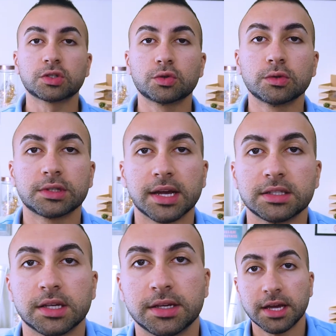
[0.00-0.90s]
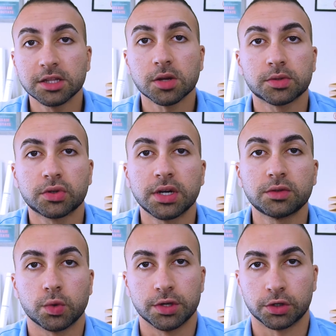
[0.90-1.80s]
First rule says, stand up
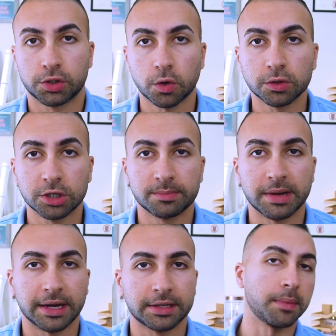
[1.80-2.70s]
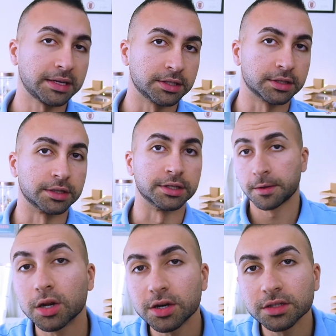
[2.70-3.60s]
straight with your shoulders back. Basically,
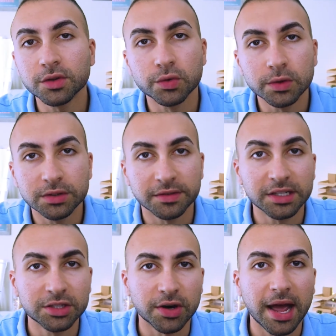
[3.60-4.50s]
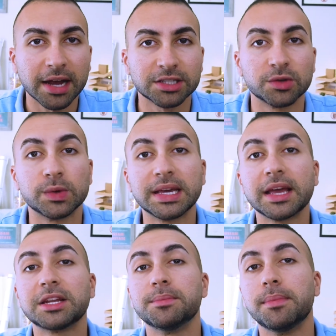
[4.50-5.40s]
by learning the rules of interaction, we
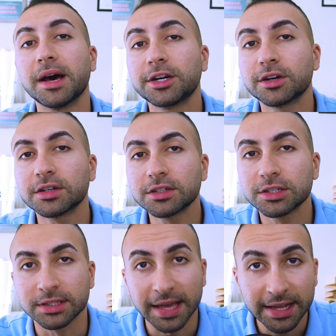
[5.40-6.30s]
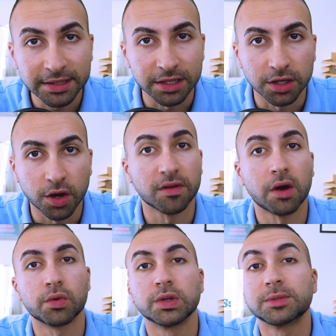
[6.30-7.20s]
gain a better understanding of
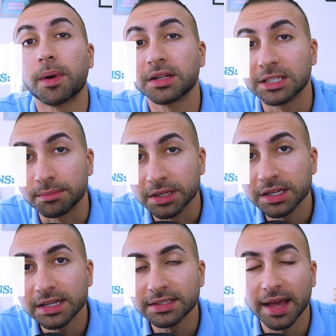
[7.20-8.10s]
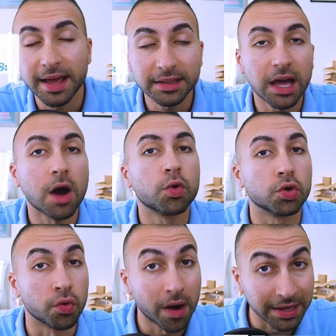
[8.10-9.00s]
our responsibilities and
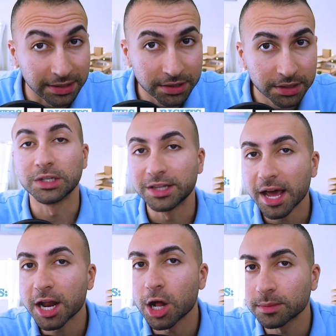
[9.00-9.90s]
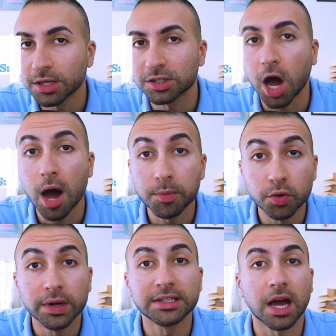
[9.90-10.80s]
our rights, which then helps us
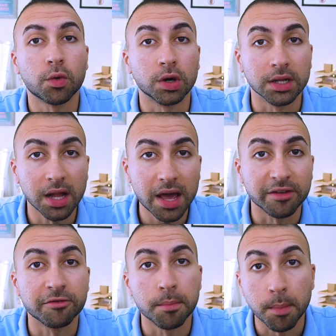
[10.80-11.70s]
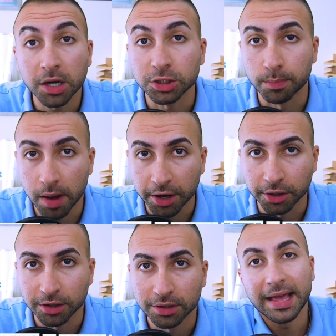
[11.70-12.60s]
operate our lives much
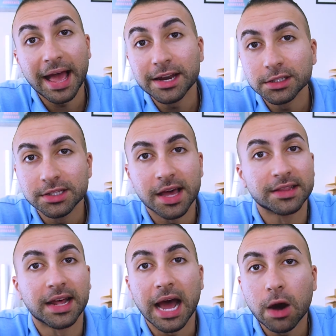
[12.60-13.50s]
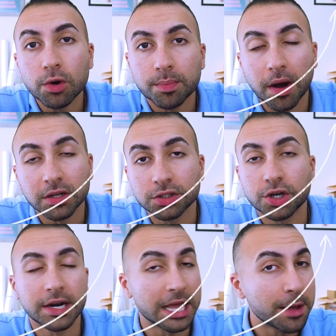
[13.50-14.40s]
better. Adding to that our
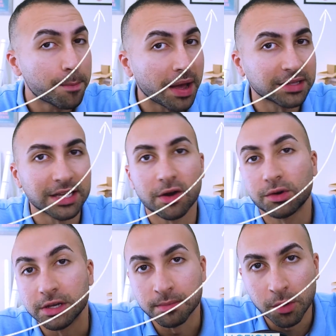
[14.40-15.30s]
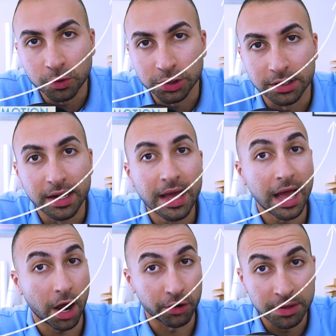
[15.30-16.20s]
posture impacts our emotion.
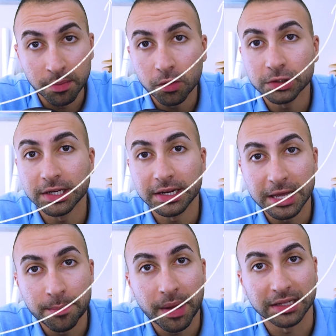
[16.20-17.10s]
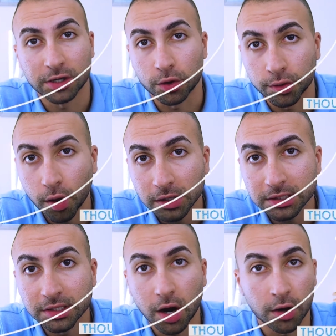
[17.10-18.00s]
Our emotion impacts our
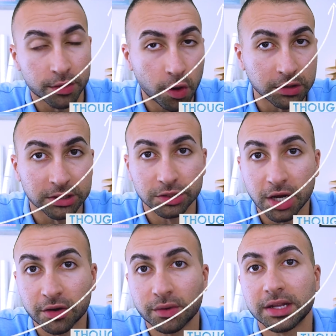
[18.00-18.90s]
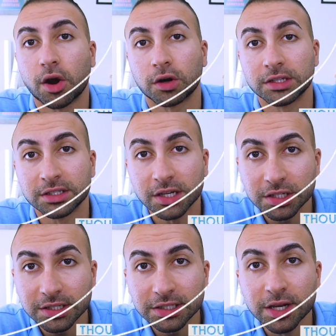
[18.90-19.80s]
thoughts generate our
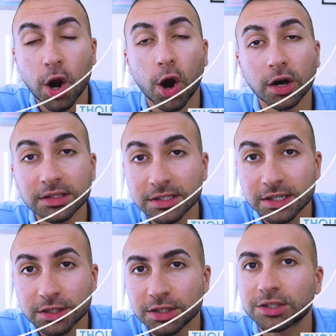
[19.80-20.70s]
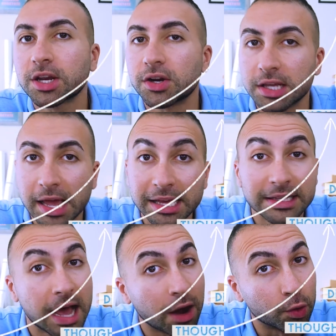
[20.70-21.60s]
decisions
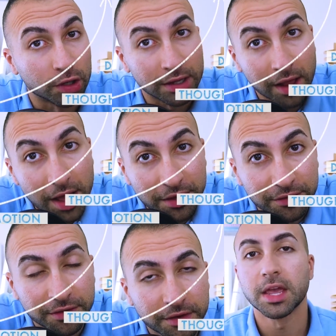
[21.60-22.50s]
create our life.